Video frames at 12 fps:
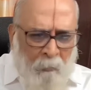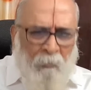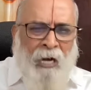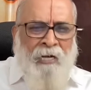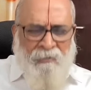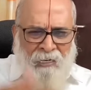
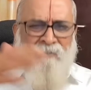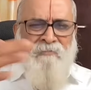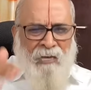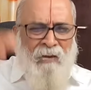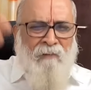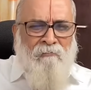Mind
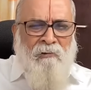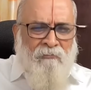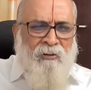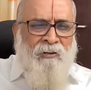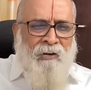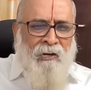does have
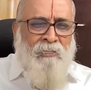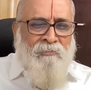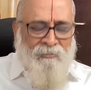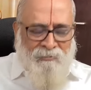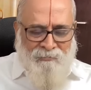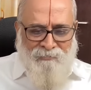different
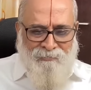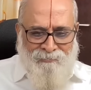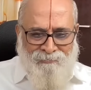levels.